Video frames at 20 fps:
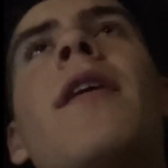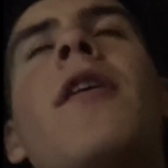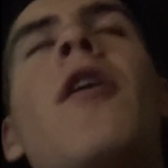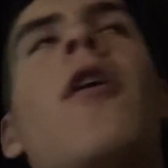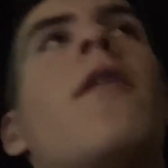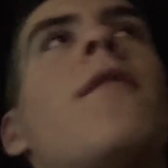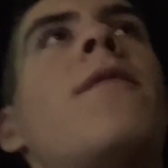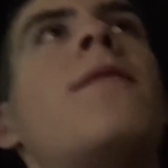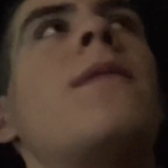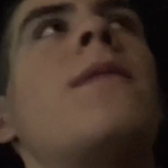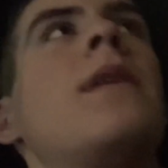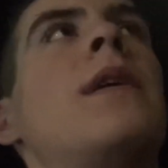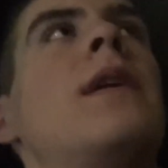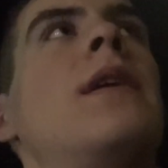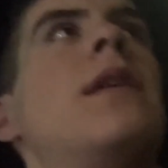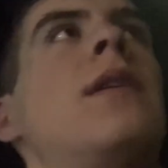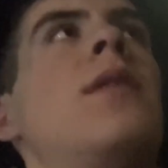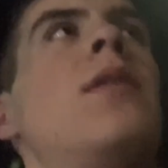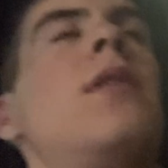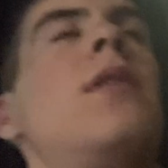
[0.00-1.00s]
off
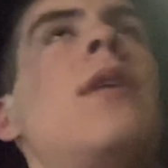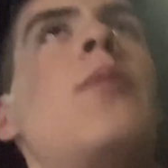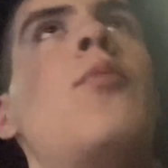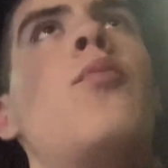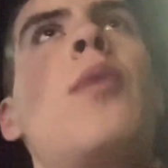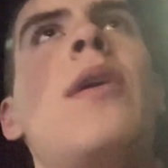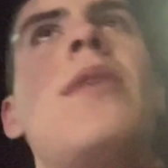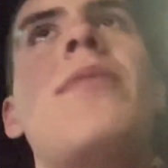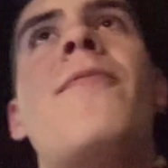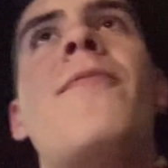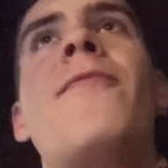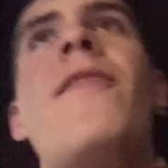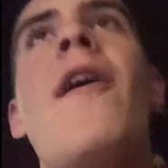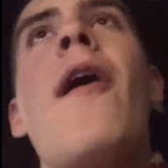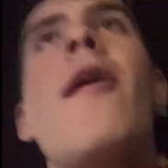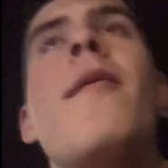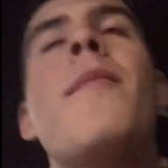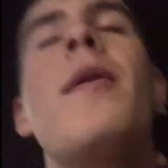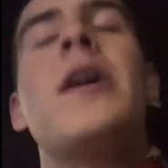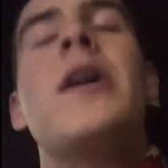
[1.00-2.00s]
with
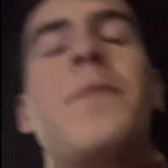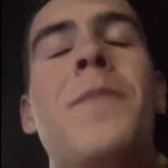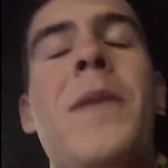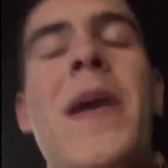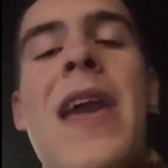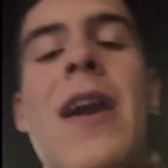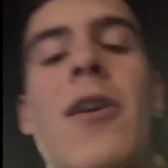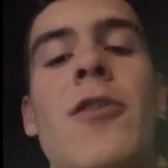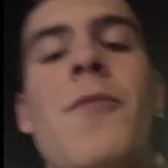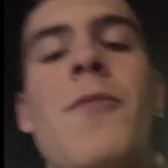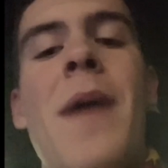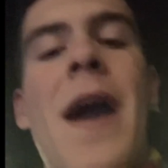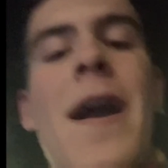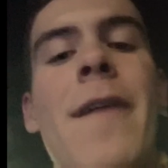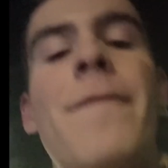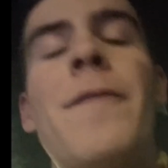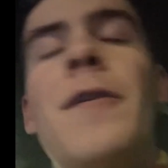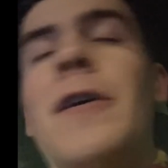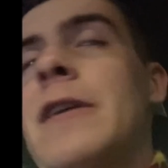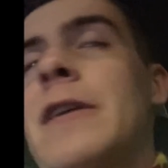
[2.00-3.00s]
very much being on the back
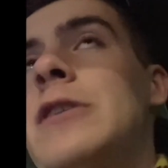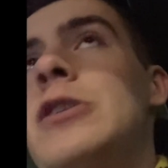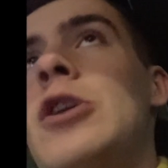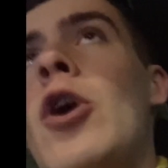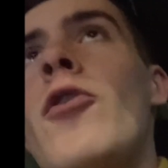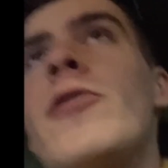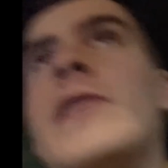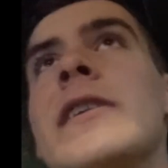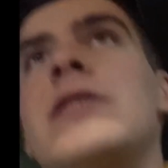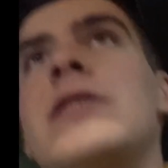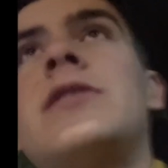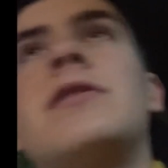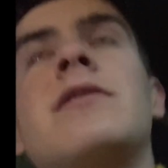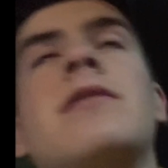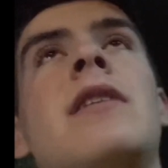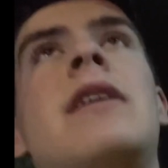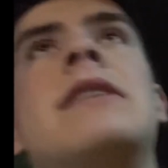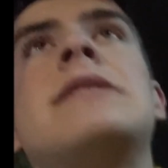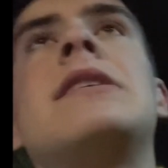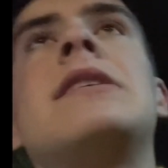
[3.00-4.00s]
foot. Norwich,
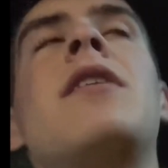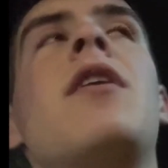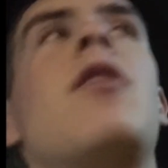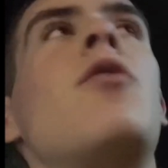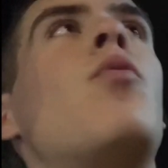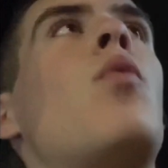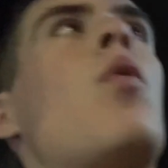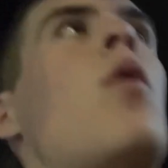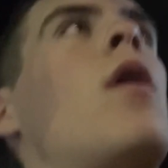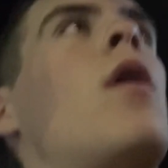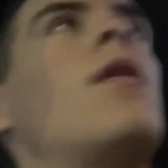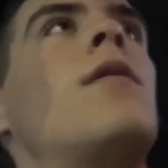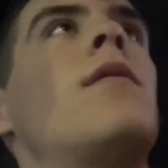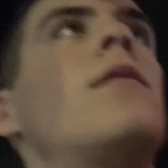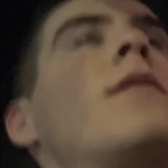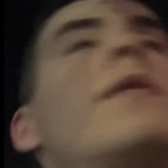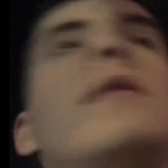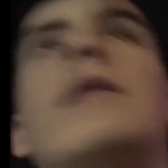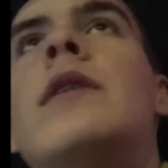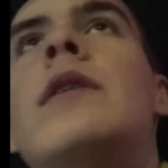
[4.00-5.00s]
I don't know what
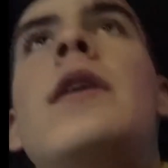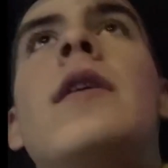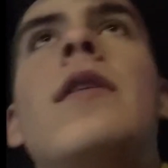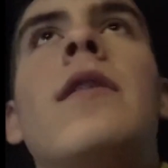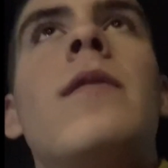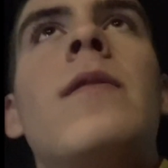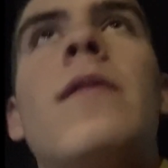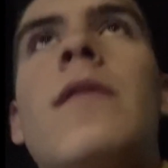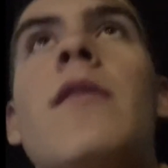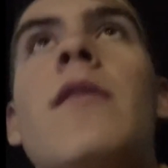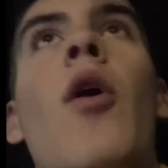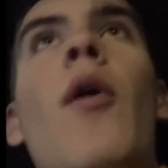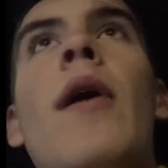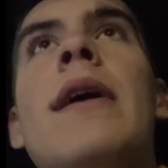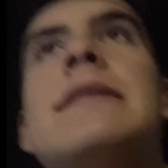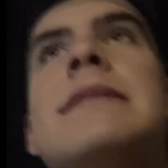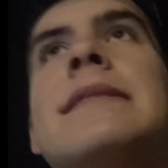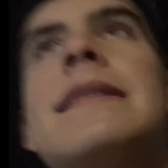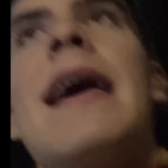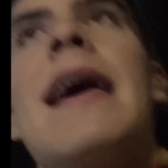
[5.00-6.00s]
got
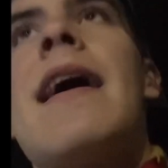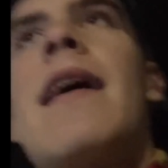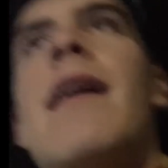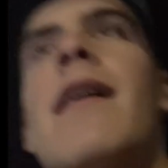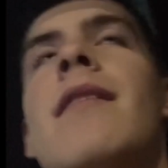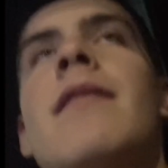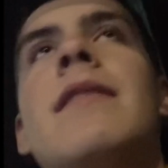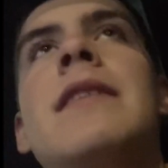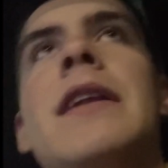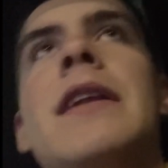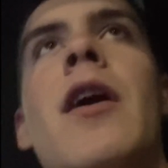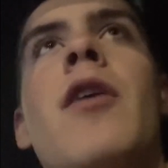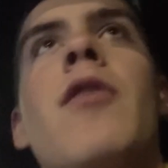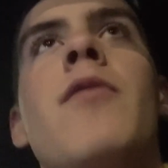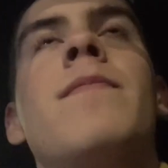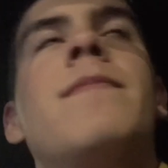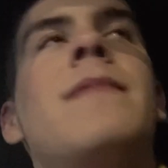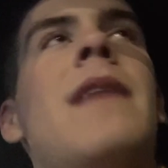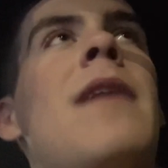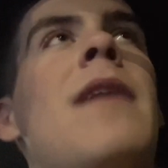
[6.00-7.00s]
into their,
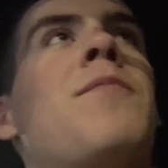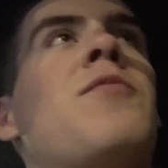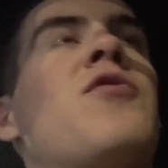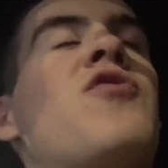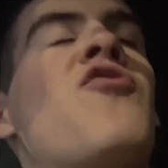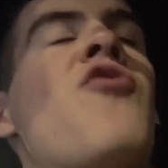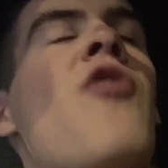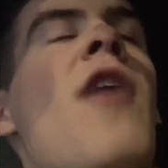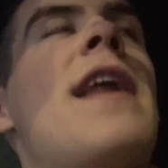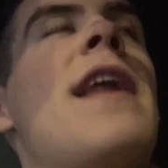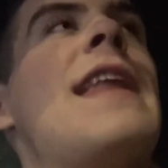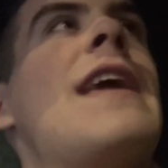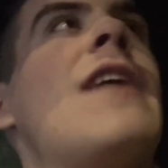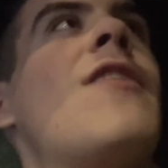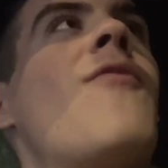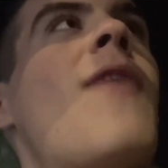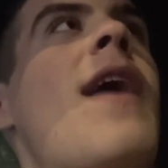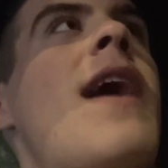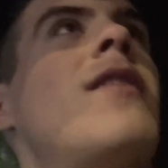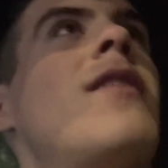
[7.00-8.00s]
their training
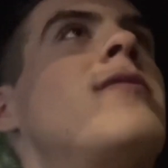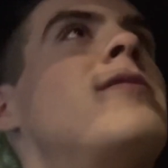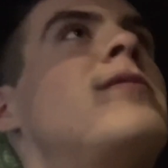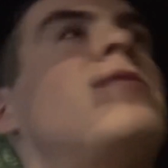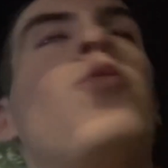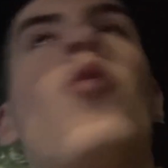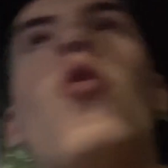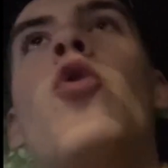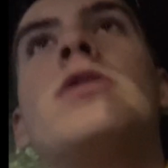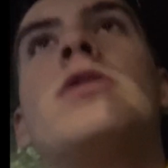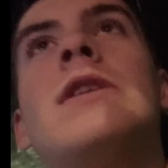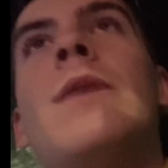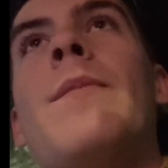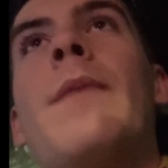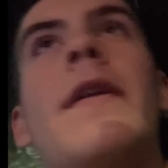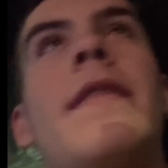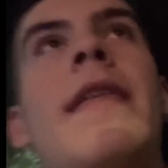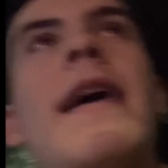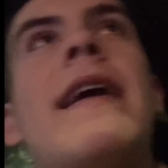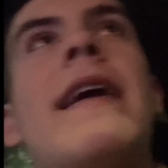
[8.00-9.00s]
ground water,
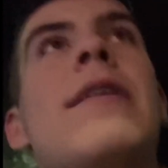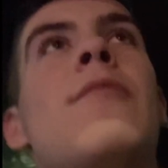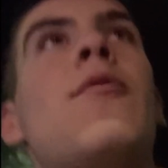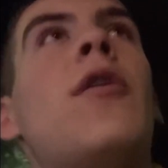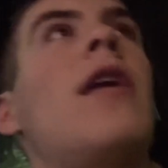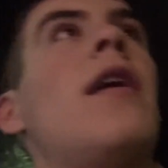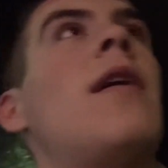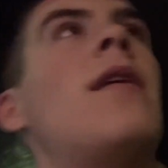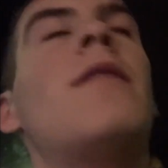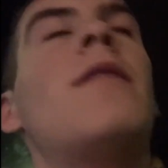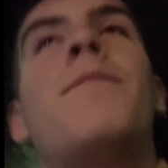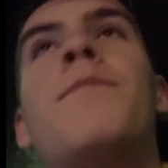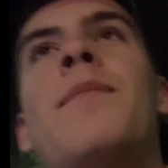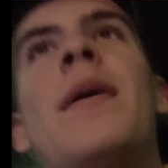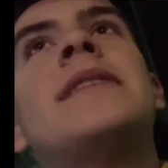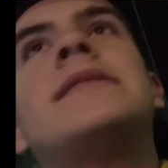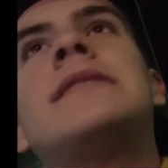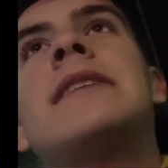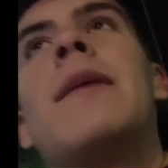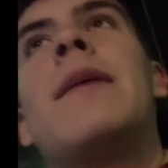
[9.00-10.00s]
but they were
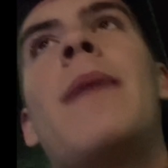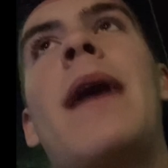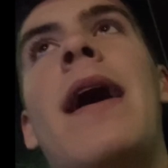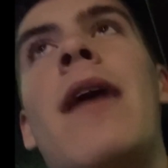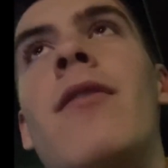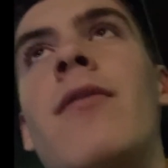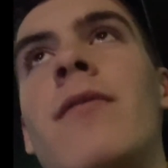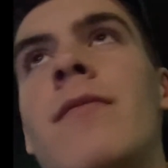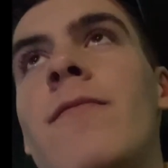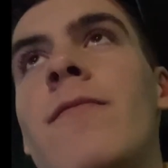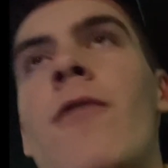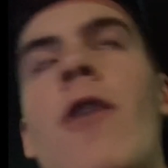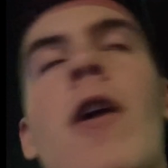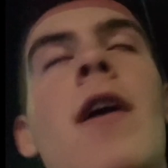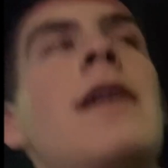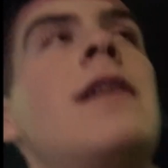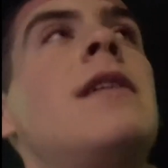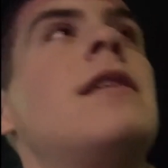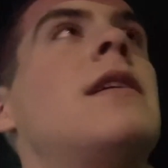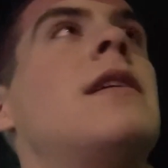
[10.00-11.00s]
buzzing about,
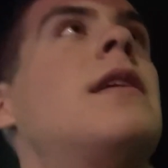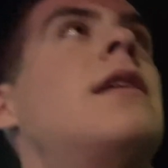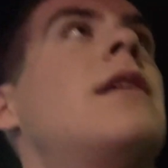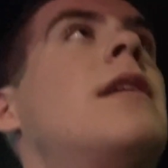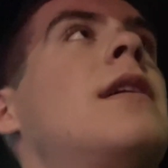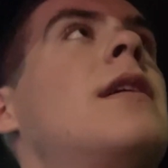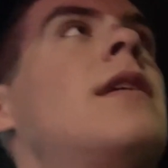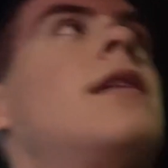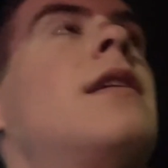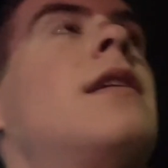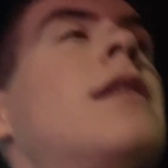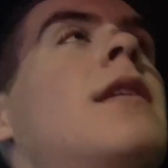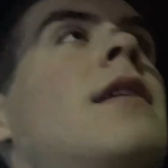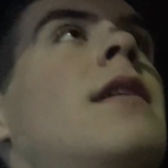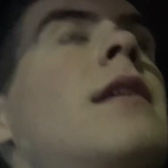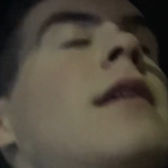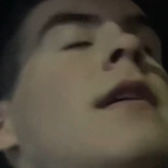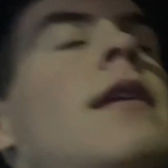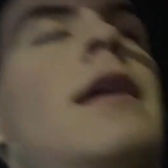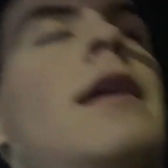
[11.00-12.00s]
right?
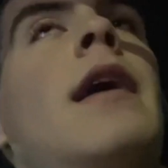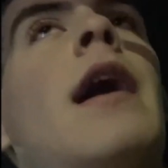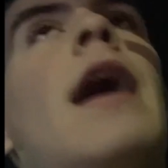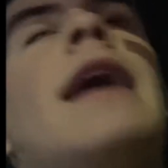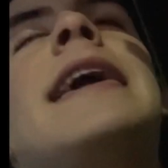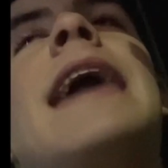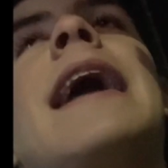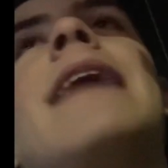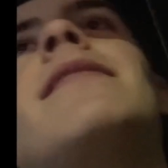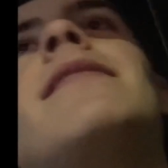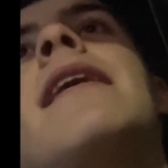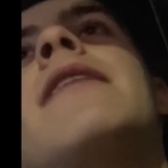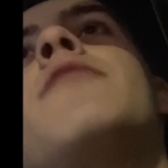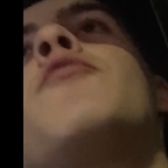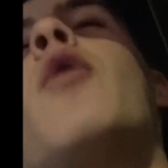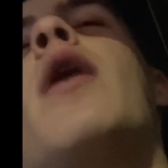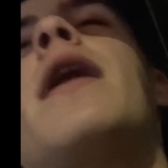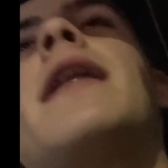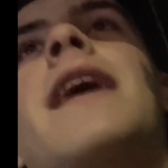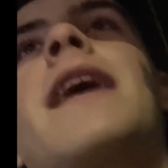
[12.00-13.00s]
I get they
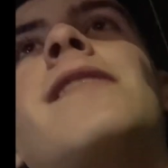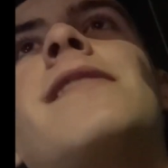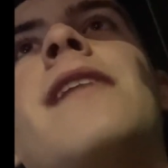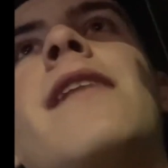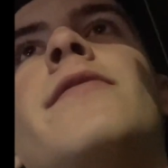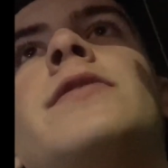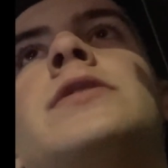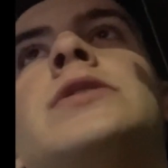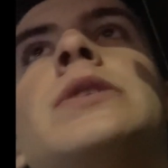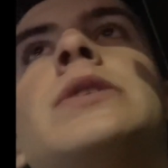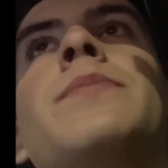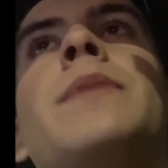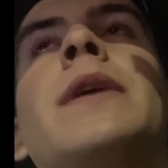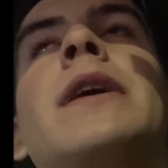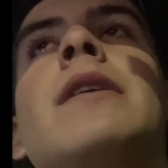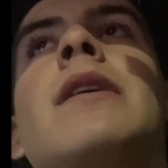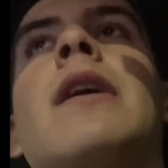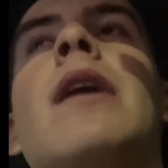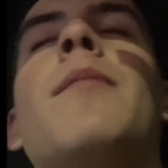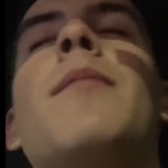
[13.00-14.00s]
won against Everton,
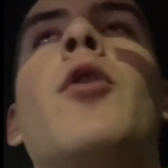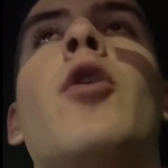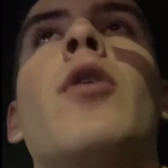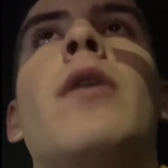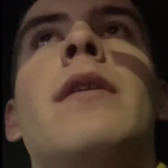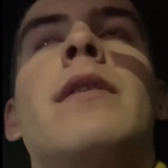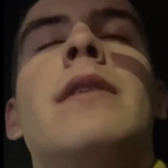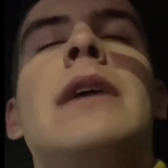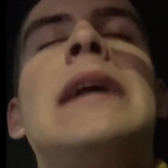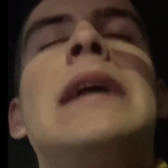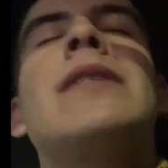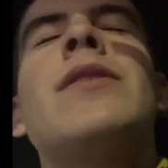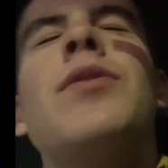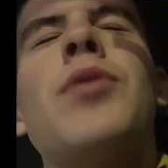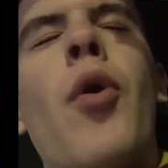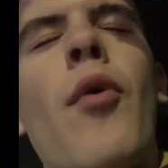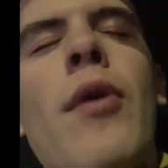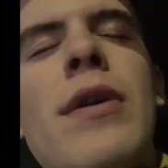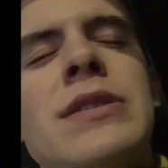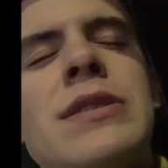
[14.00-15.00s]
but come on, it's
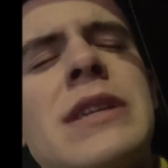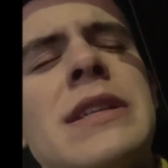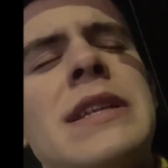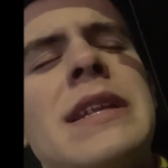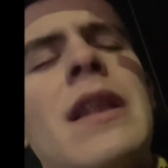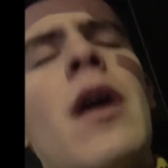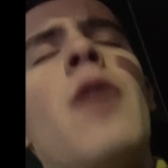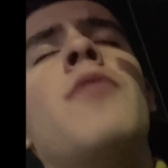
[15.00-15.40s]
Norwich City, no